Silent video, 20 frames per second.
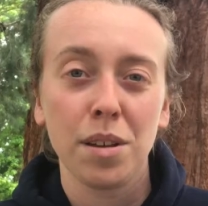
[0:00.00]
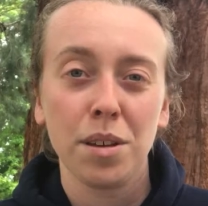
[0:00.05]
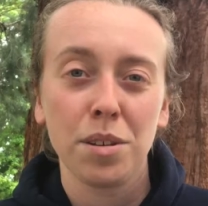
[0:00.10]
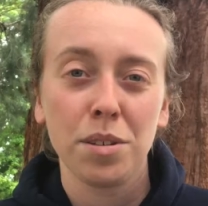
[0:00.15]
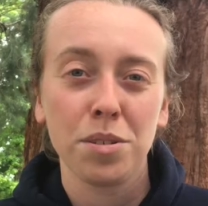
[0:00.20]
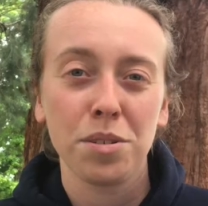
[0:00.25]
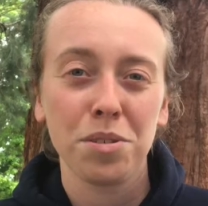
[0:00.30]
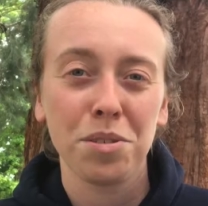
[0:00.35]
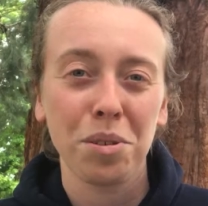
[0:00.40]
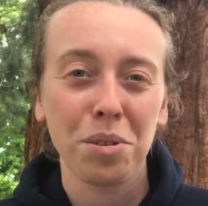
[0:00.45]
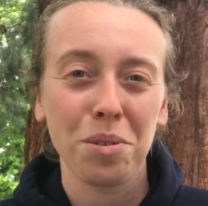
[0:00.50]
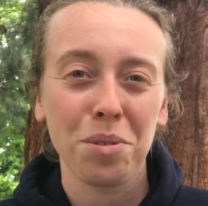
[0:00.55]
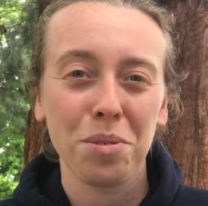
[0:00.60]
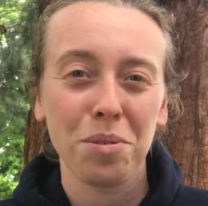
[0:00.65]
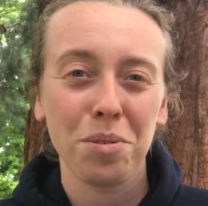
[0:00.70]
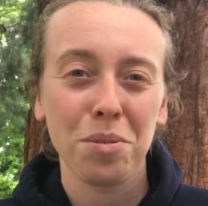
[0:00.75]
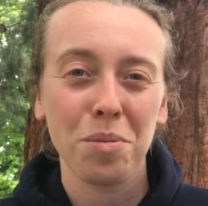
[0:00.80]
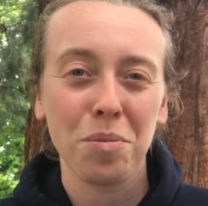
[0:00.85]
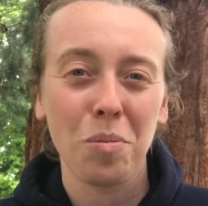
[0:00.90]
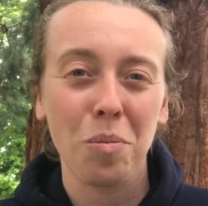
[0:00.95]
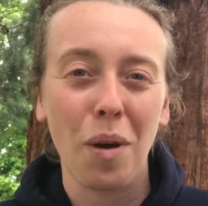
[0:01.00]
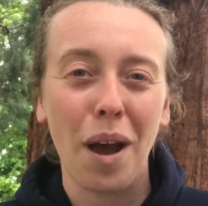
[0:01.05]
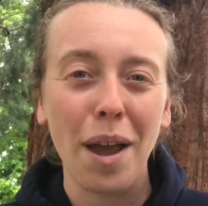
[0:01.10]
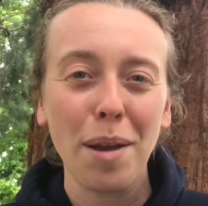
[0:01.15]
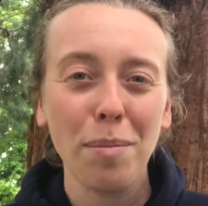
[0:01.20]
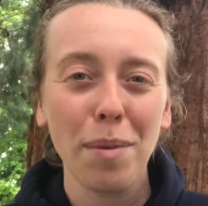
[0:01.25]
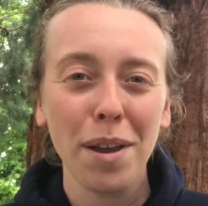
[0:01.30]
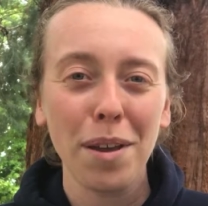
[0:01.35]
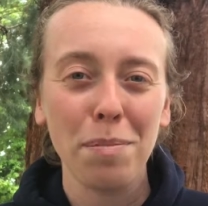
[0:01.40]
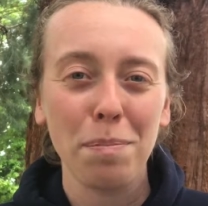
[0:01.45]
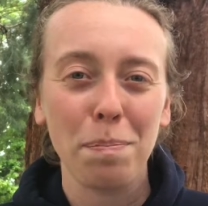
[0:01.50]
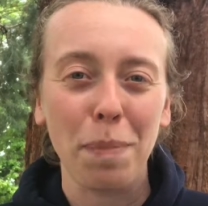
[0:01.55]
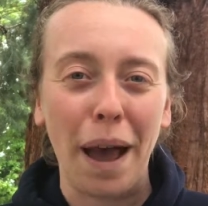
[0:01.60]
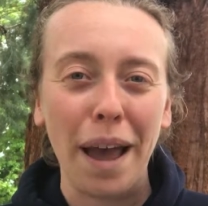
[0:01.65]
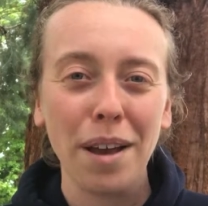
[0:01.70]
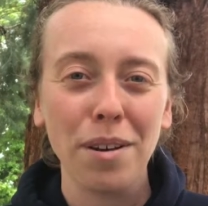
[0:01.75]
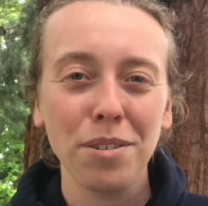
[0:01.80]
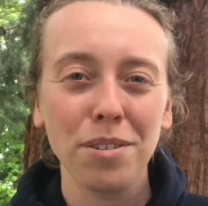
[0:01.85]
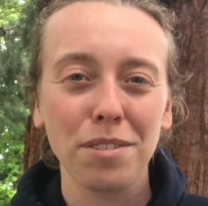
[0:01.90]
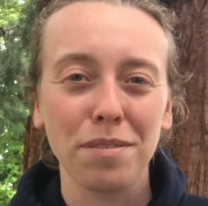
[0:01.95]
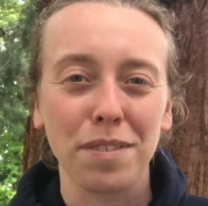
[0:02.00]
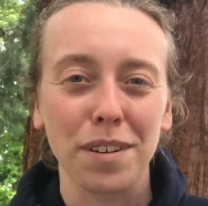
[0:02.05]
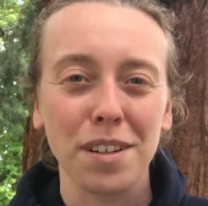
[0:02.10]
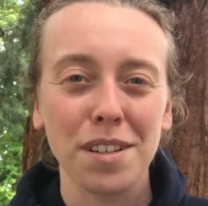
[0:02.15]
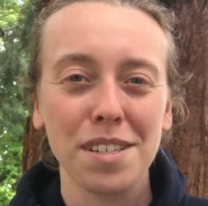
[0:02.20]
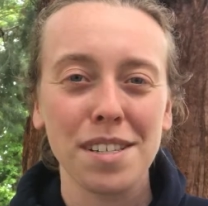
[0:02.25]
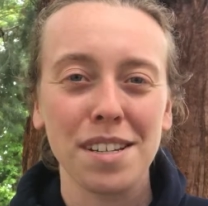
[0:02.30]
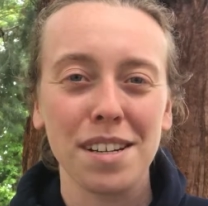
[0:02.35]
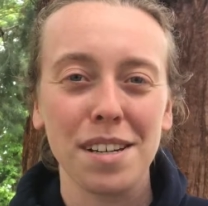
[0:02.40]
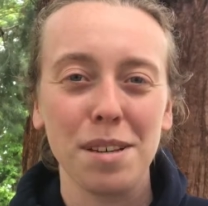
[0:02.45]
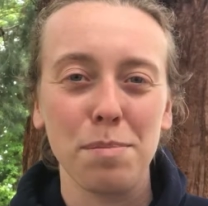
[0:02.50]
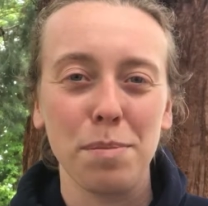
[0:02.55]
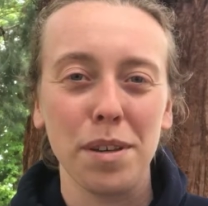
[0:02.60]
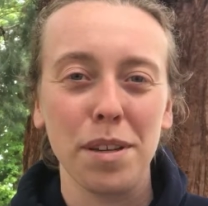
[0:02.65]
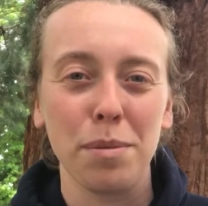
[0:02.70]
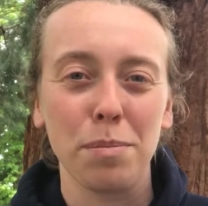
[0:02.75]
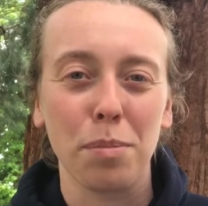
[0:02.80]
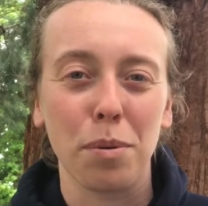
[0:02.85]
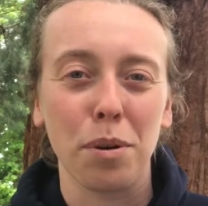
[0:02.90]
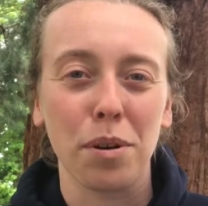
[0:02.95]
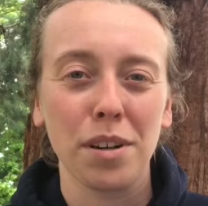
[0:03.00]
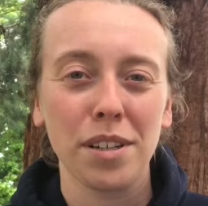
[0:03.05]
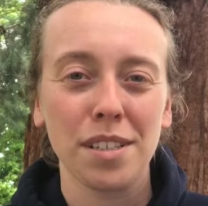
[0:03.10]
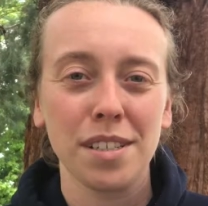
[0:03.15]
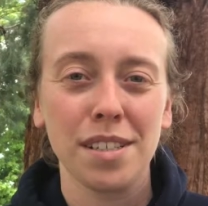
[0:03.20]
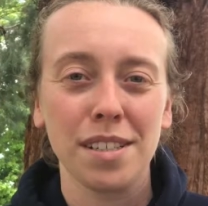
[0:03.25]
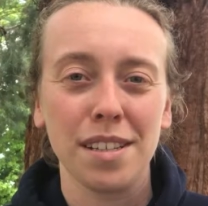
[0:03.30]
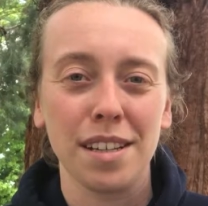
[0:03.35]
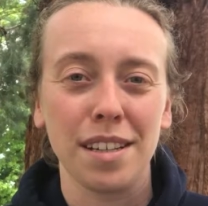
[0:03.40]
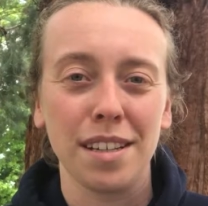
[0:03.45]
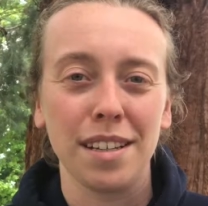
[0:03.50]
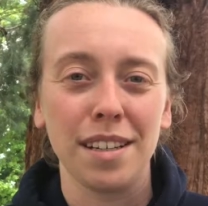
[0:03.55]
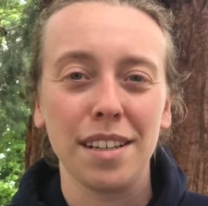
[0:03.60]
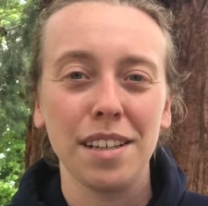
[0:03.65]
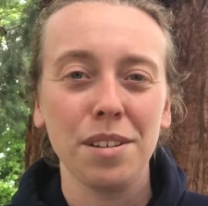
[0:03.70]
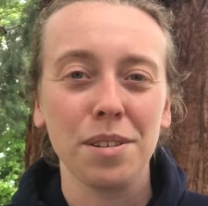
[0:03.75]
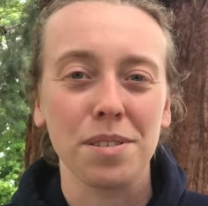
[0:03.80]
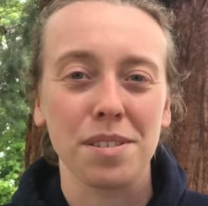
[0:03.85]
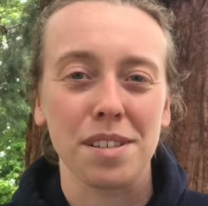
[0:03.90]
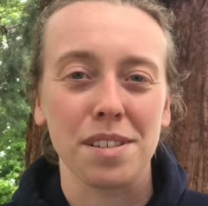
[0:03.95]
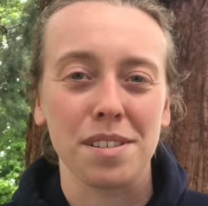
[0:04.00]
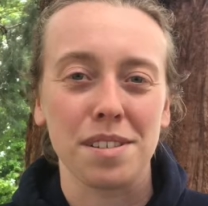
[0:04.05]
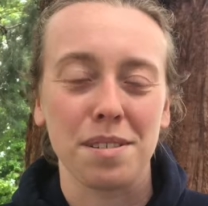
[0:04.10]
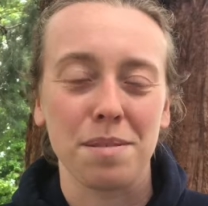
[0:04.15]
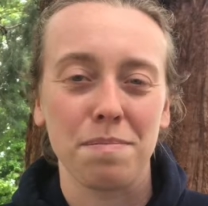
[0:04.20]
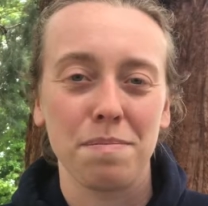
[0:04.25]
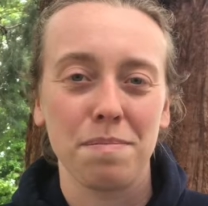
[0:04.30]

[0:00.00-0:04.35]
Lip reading: So why might biodiversity be important in an ecosystem?